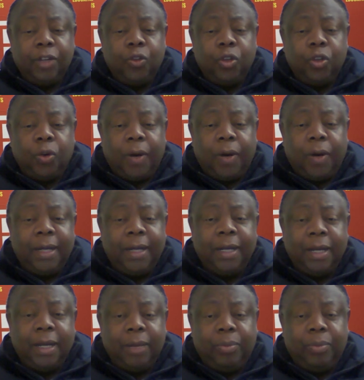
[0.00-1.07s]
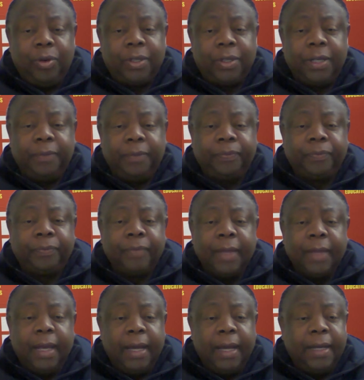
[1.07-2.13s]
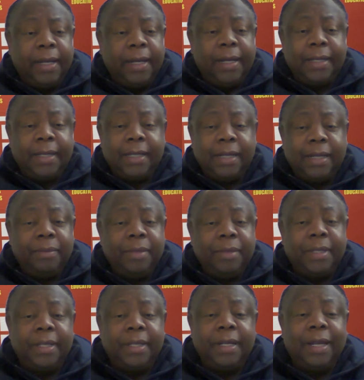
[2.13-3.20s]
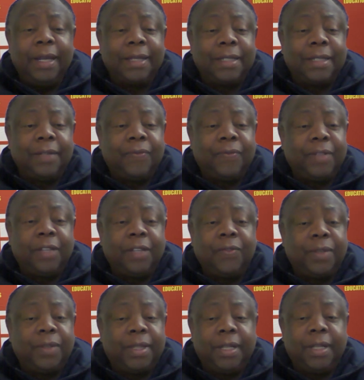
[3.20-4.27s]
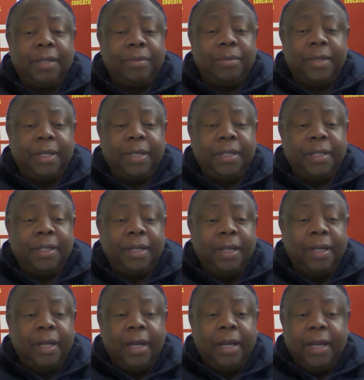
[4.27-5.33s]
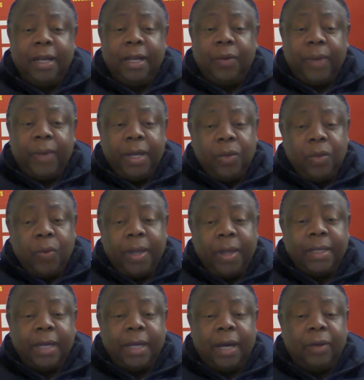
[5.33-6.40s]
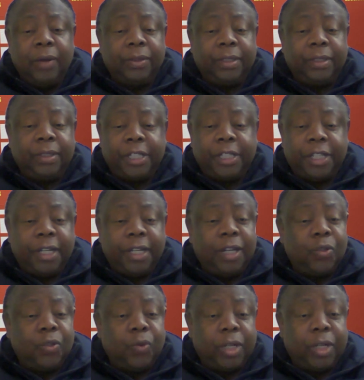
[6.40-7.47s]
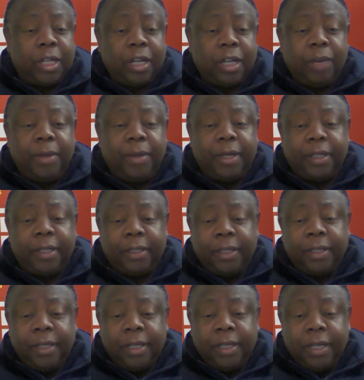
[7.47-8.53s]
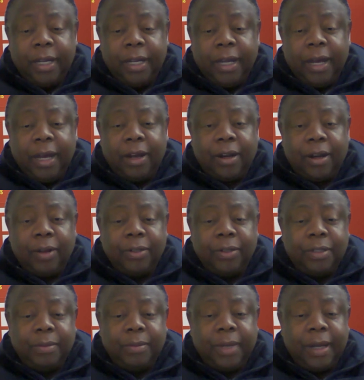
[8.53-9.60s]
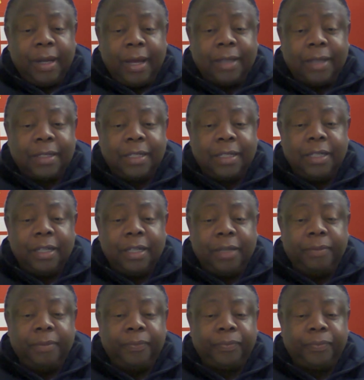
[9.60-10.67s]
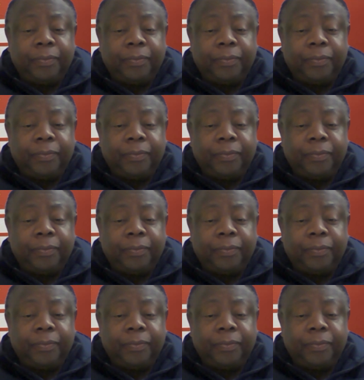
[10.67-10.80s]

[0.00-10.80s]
Johan Laporta, and then they said the meeting lasted just for 30 minutes. And then when he went out, the journalists were clamoring around him and asking him,